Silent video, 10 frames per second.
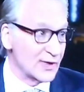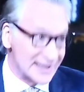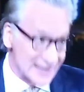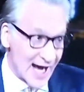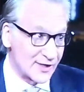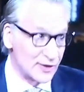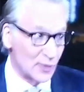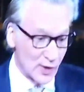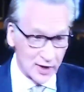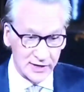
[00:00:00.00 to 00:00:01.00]
are
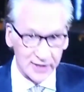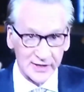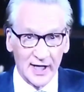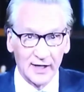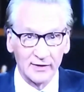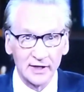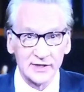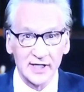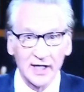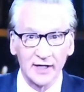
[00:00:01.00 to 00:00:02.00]
exactly the words he said.
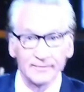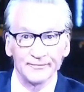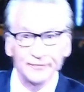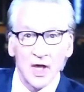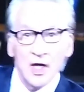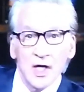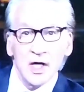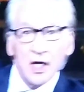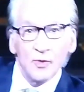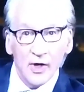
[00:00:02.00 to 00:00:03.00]
He said,
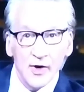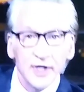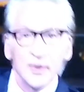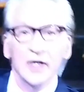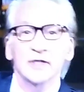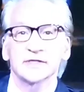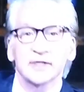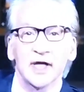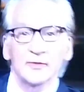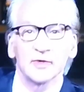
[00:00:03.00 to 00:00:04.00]
We're going to
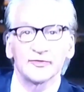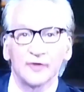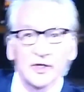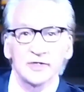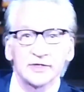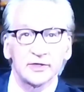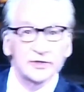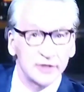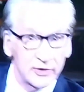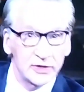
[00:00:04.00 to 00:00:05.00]
begin tonight with footage
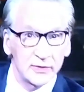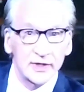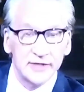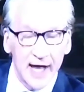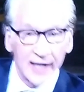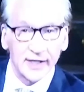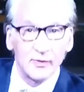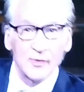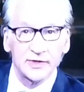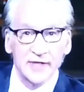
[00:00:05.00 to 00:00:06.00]
that shows you
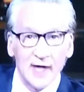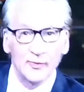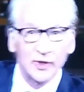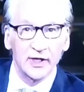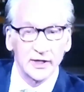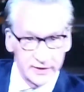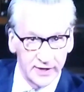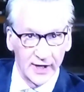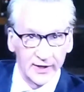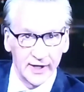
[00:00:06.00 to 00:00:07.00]
exactly what was happening
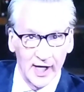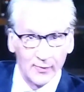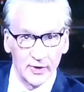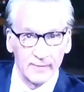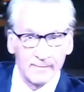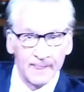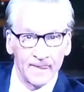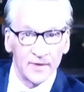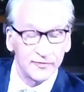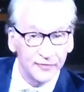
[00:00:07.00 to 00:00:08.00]
inside the Capitol.
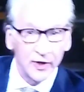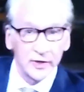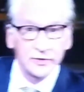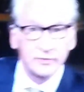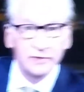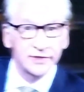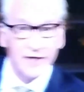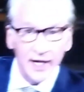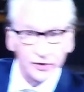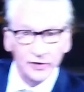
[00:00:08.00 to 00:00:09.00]
The footage
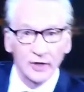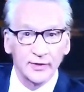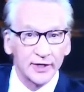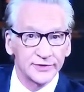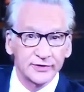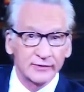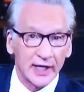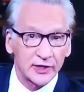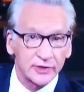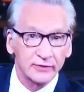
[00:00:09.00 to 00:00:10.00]
does not show an
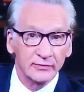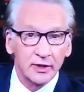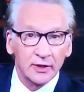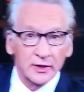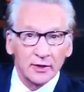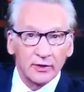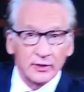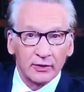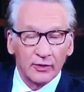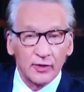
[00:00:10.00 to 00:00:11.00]
insurrection
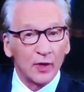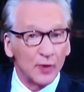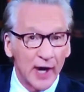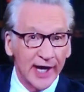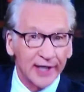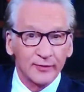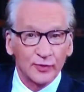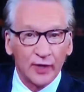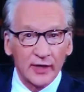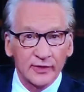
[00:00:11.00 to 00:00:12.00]
or a
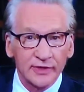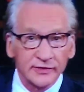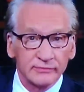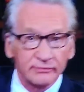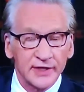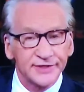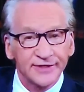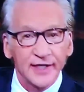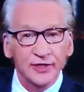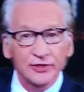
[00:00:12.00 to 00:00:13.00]
riot in progress.
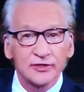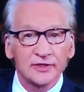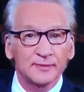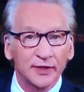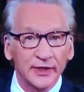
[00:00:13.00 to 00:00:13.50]
Instead, it shows